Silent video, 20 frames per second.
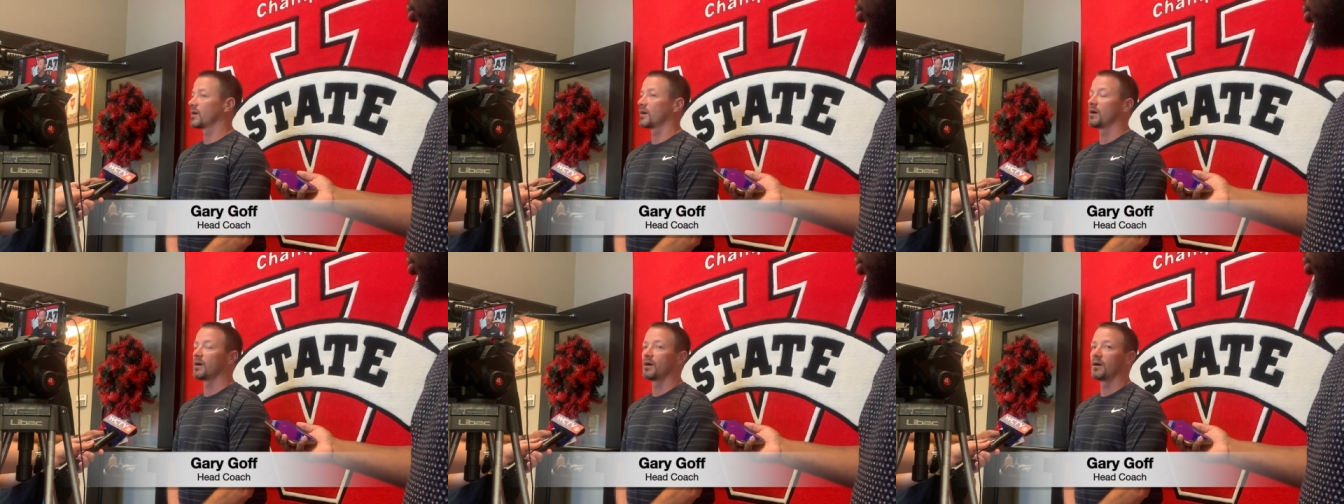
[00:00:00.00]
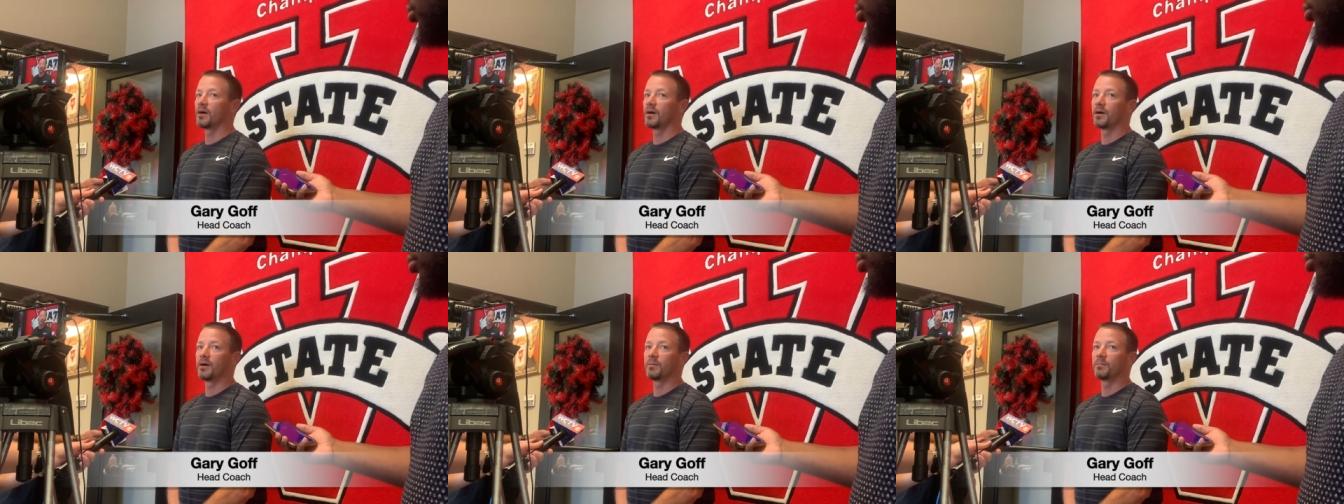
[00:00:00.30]

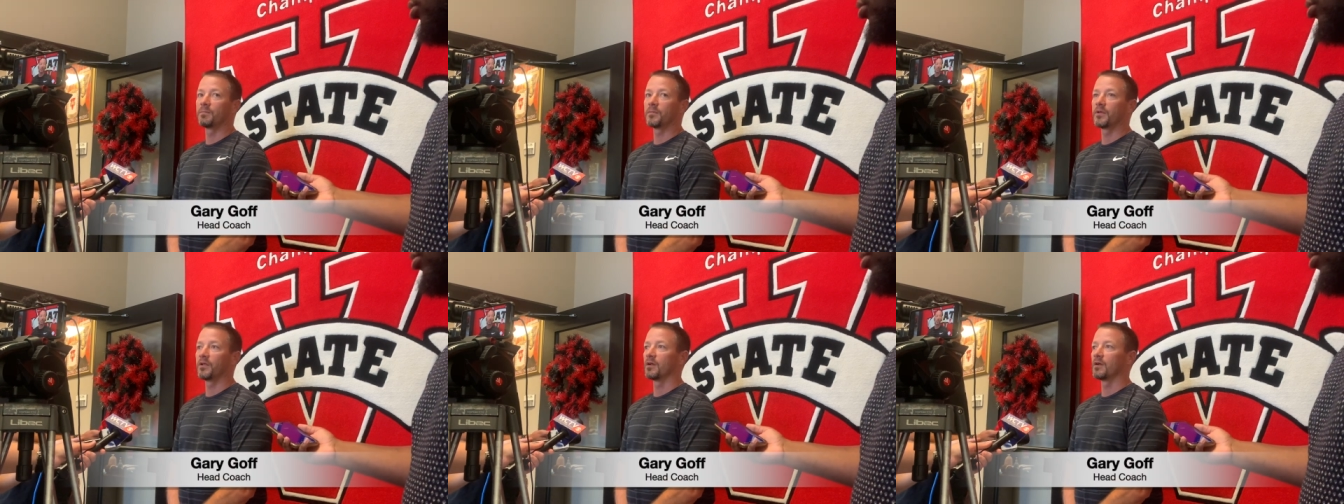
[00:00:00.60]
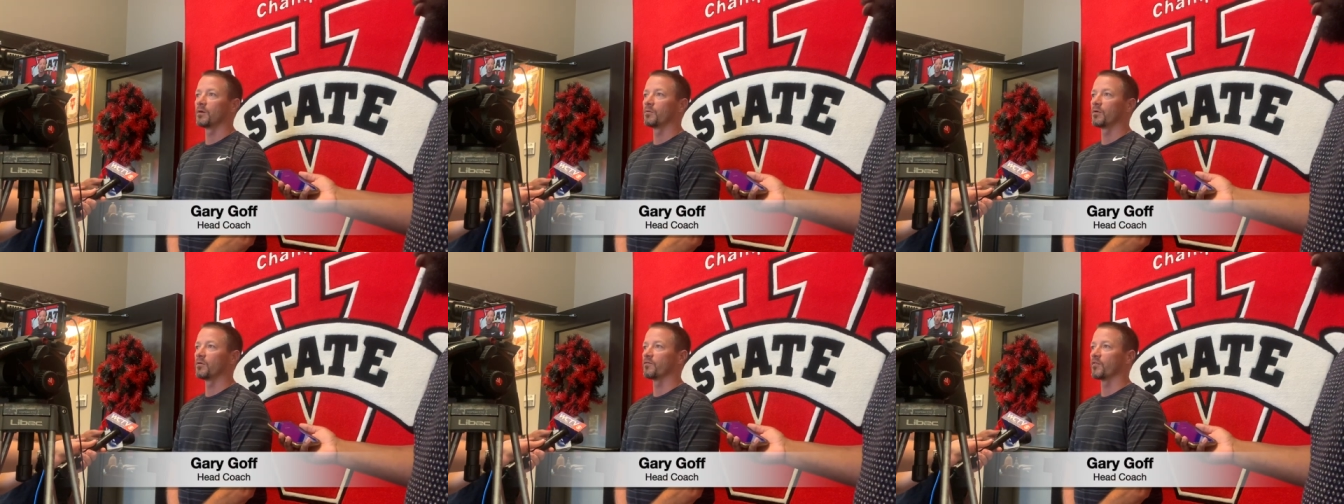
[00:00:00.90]
You
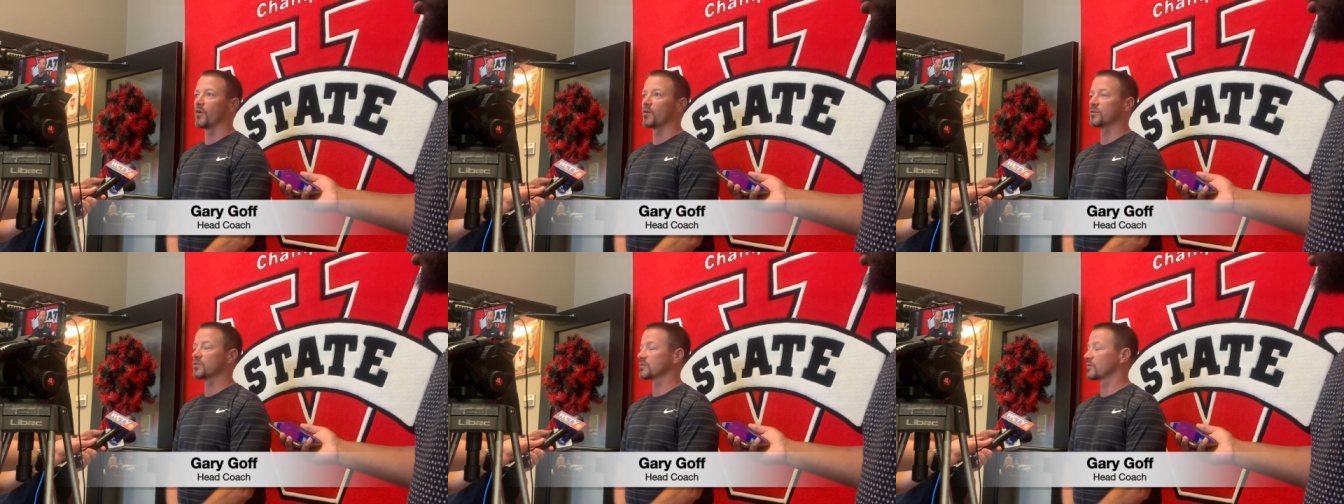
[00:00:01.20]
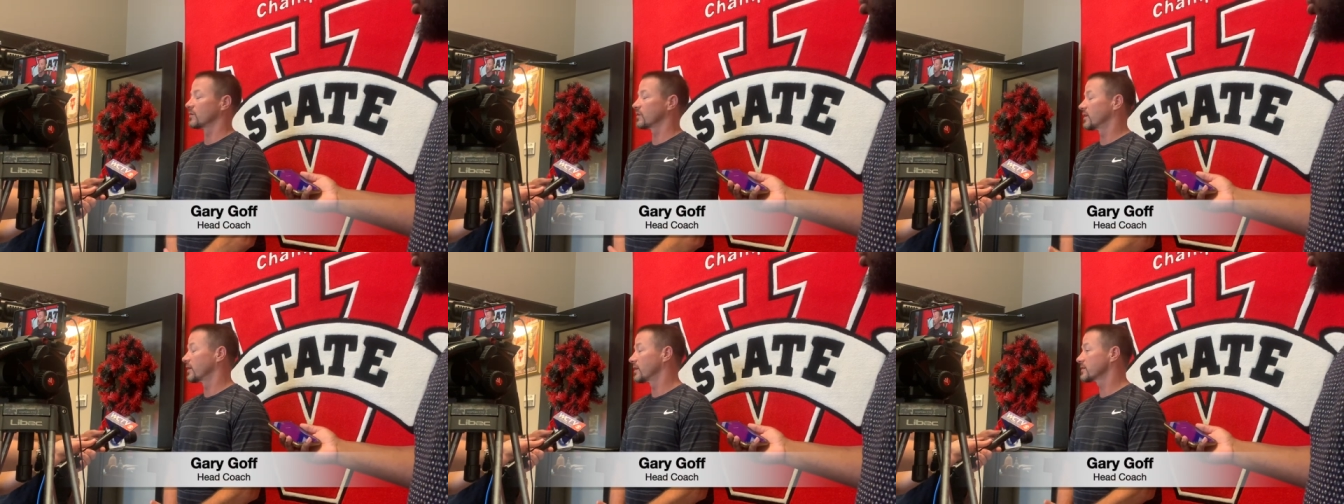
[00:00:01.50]
know, we focused
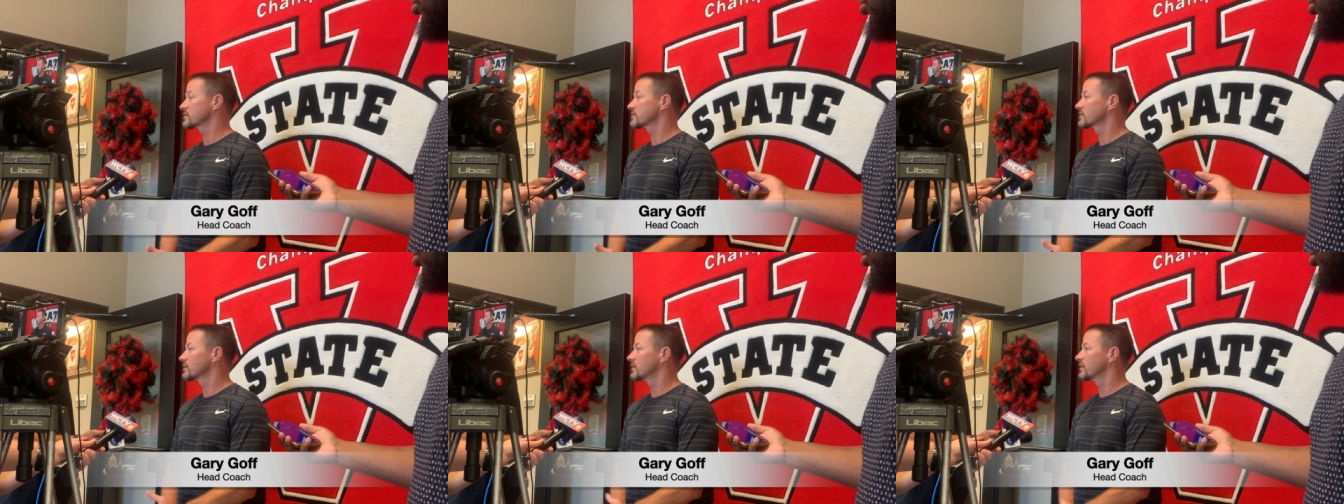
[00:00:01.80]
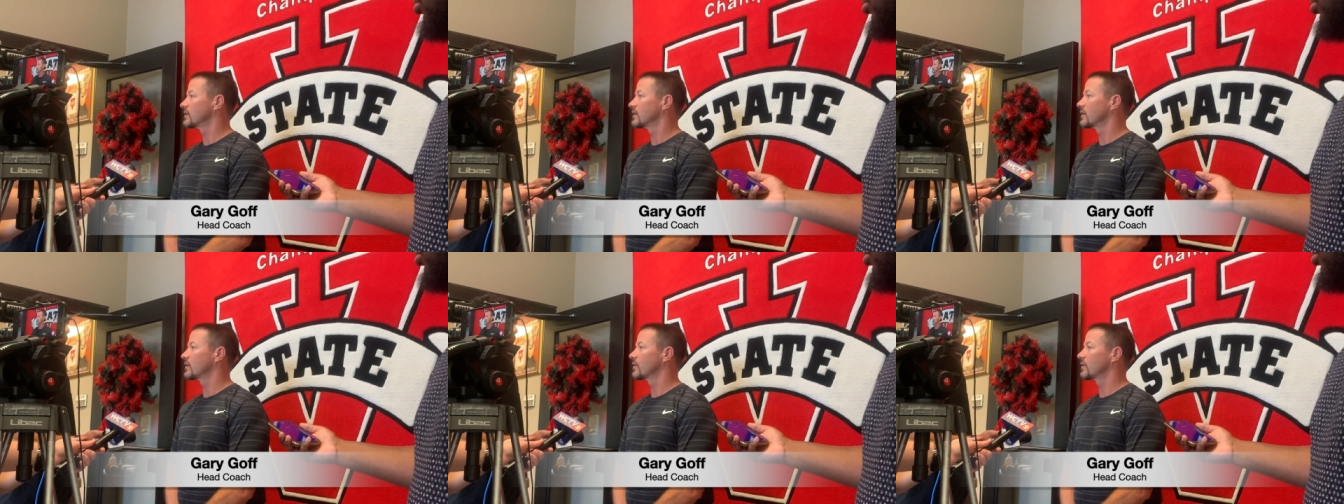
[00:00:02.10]
on us,
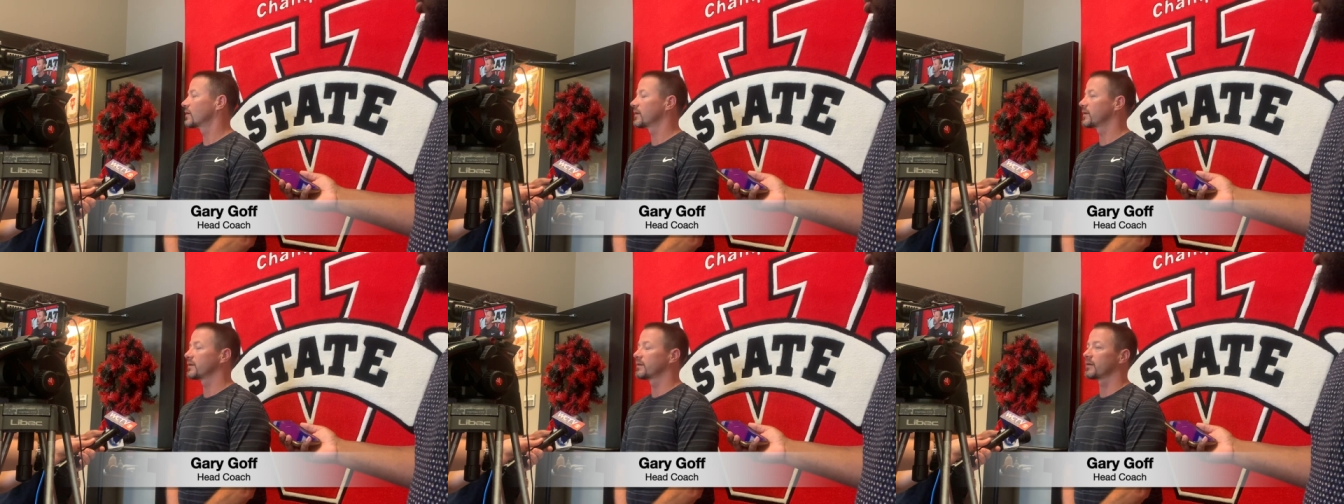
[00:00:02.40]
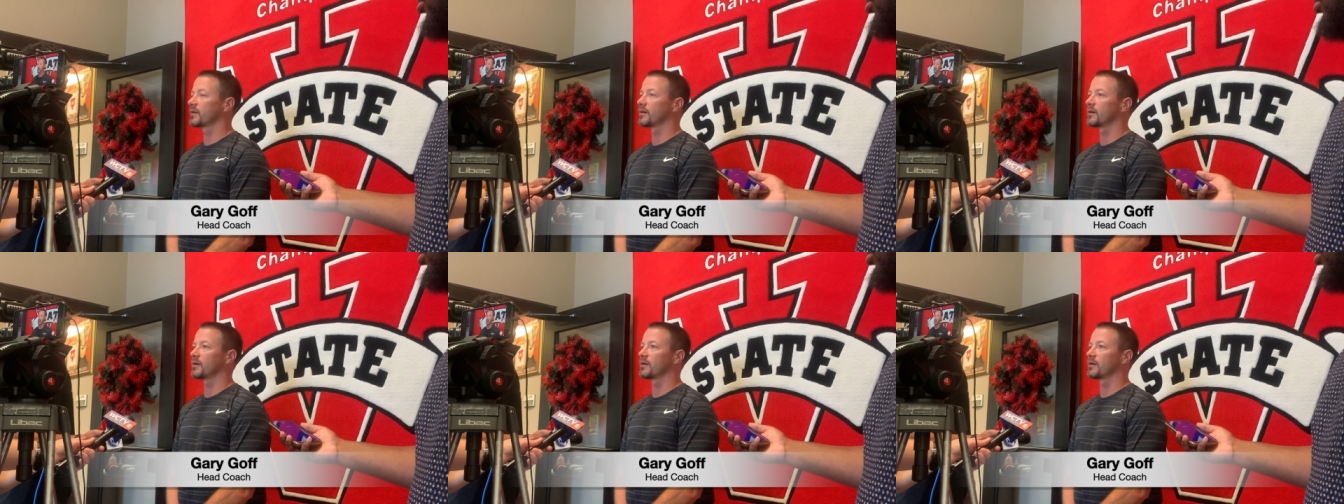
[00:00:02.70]
you know, and,